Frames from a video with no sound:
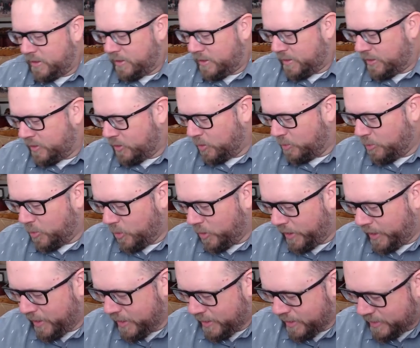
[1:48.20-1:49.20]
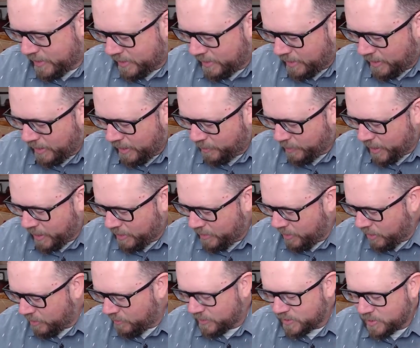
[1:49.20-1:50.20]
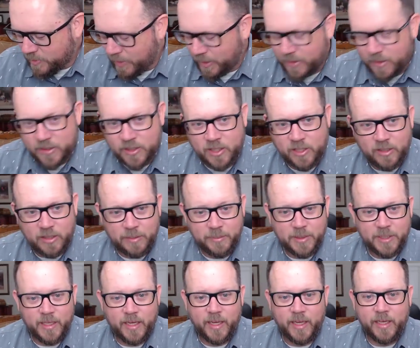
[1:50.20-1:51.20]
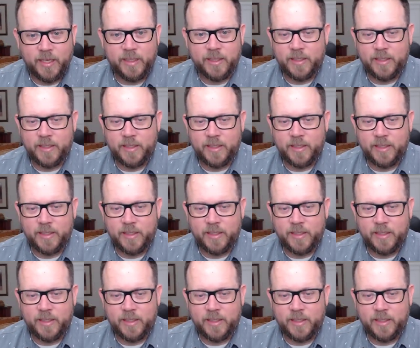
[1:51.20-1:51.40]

Oh boy. I'm kind of nervous about this stream today.